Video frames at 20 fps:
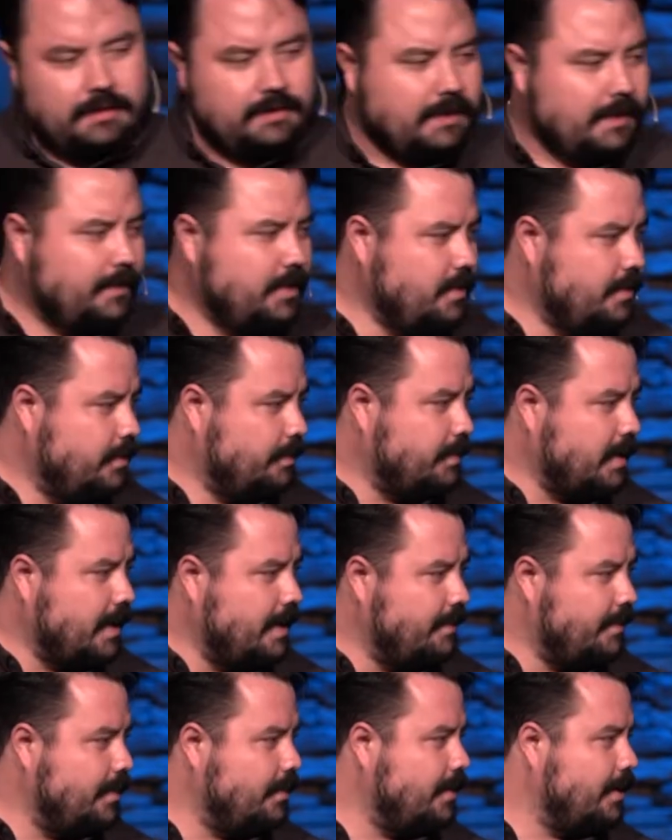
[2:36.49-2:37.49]
of you have
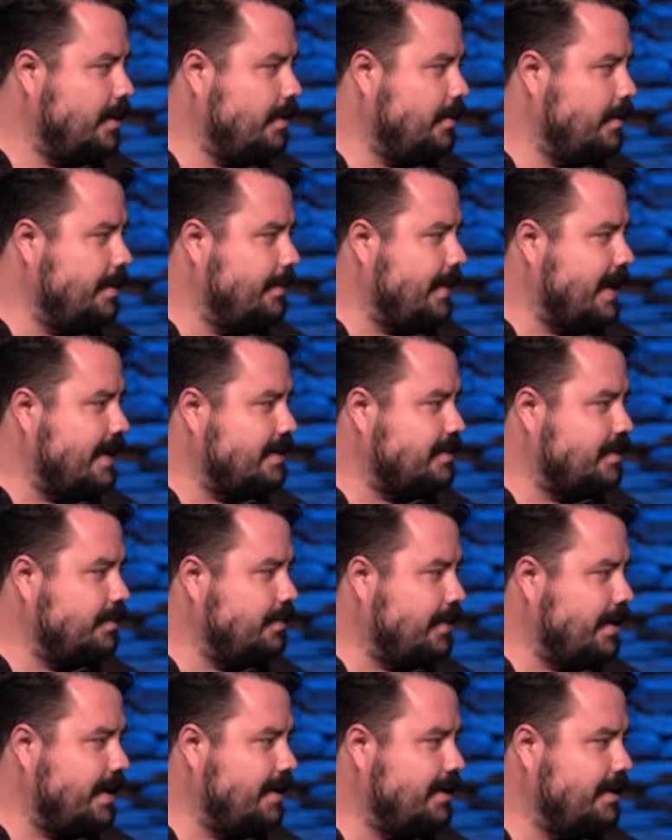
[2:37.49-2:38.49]
probably been wondering where Pastor
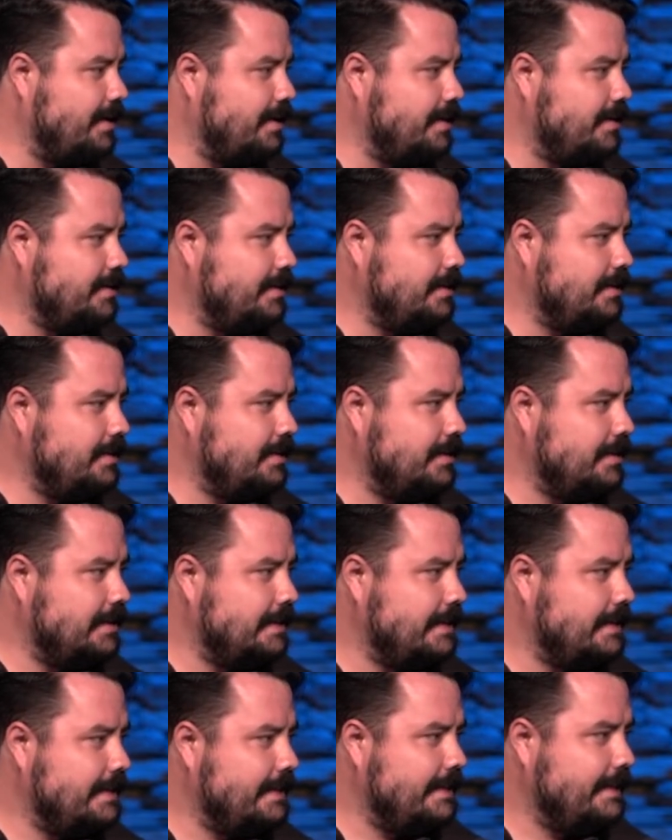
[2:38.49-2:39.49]
Brandon is.
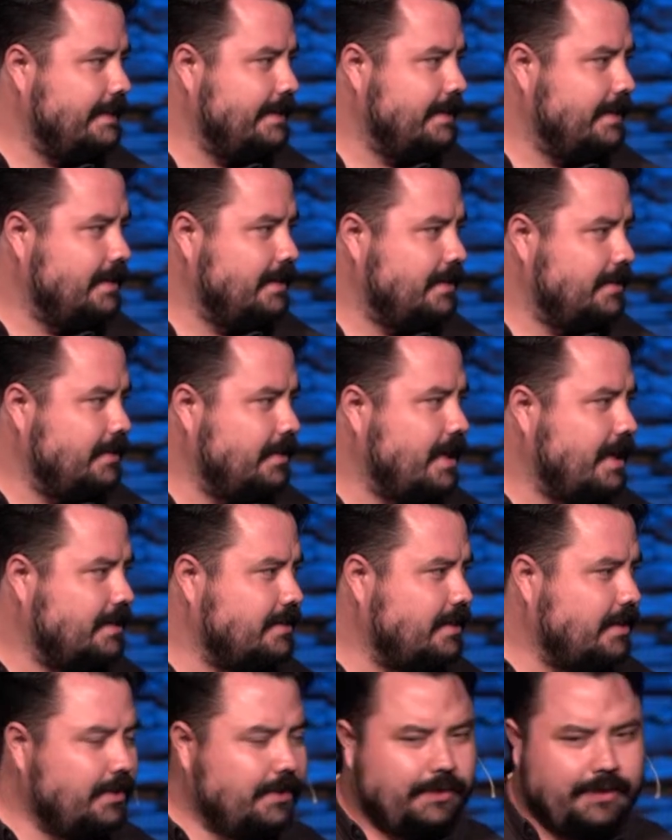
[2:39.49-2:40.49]
You
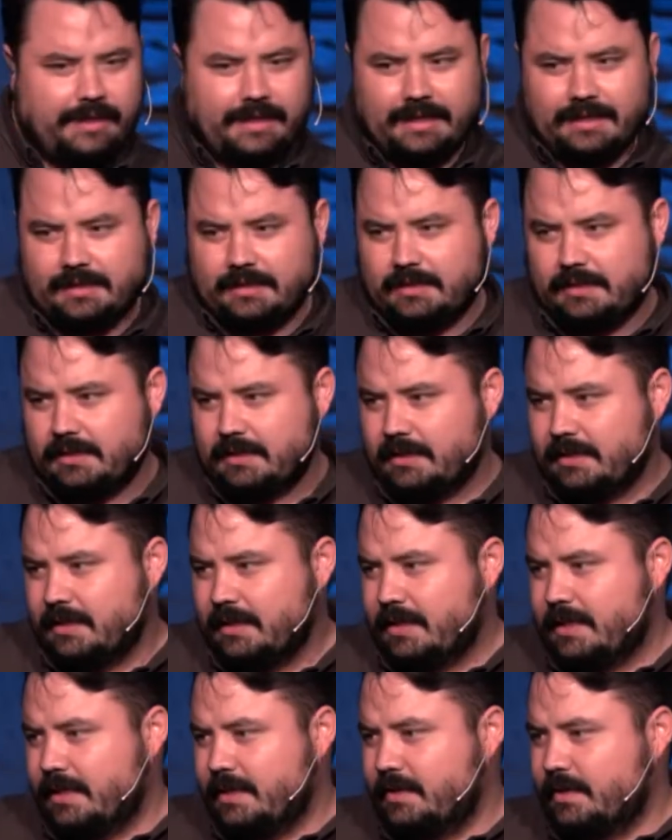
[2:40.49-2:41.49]
guys know who he is?
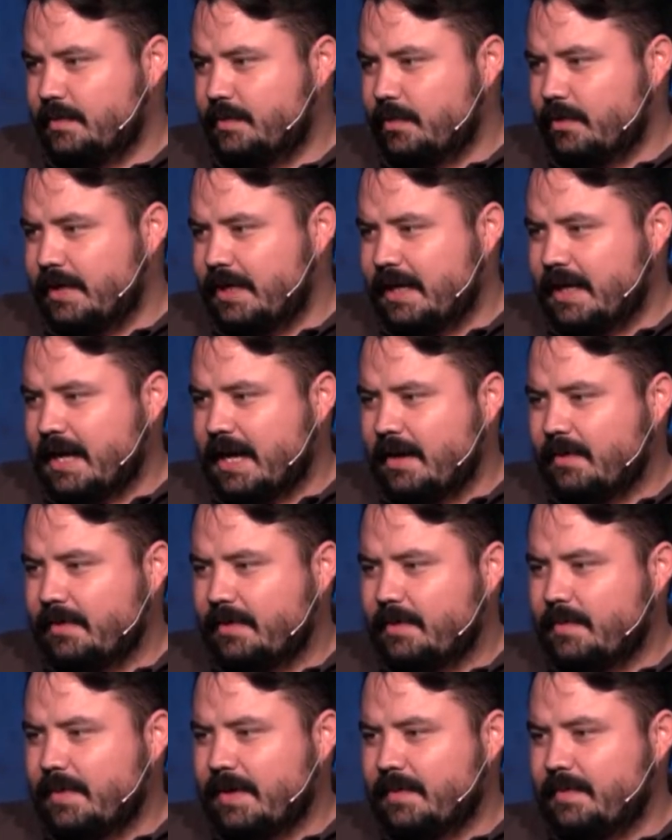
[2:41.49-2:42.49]
He's a Marine guy
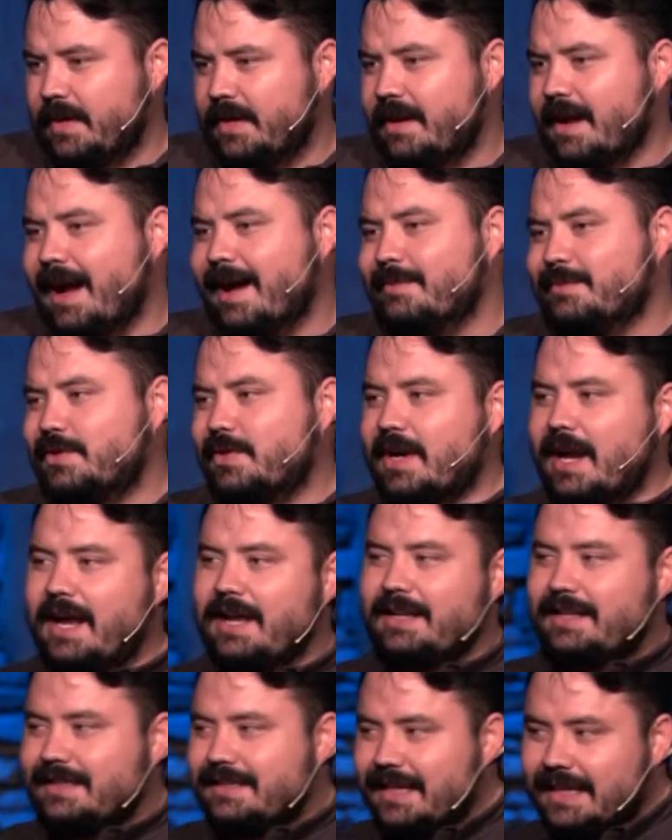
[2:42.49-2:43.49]
with a big beard. I'm
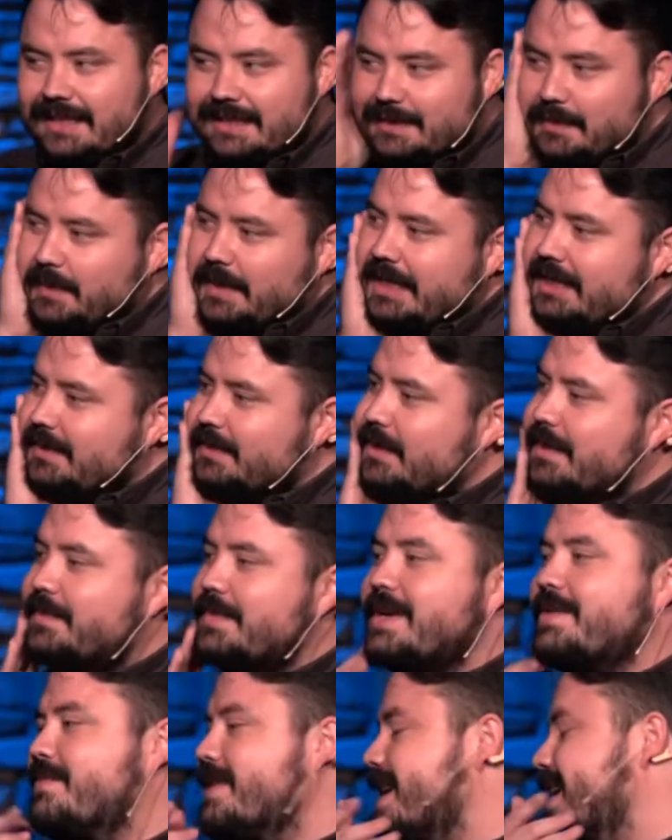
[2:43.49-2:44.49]
trying to take his place with the
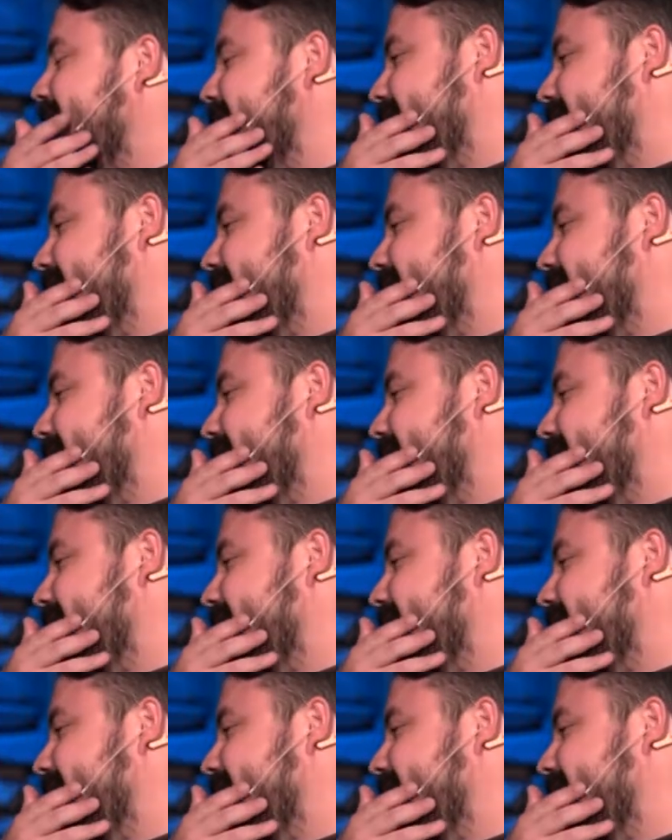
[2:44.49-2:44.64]
beard, but I